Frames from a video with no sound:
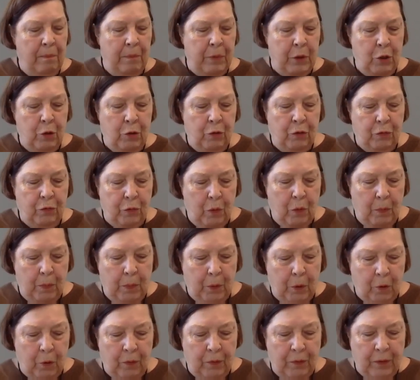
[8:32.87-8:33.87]
beautiful,
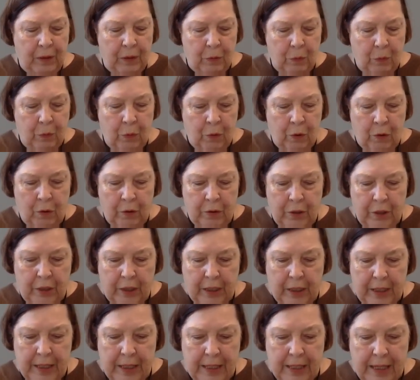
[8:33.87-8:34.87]
perfect world to
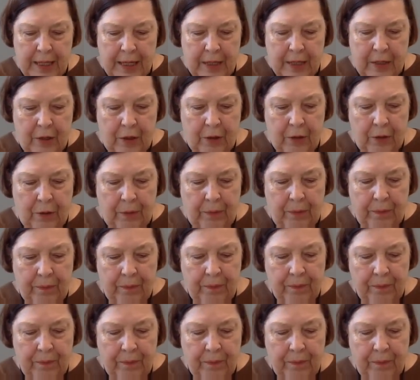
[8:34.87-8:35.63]
continue.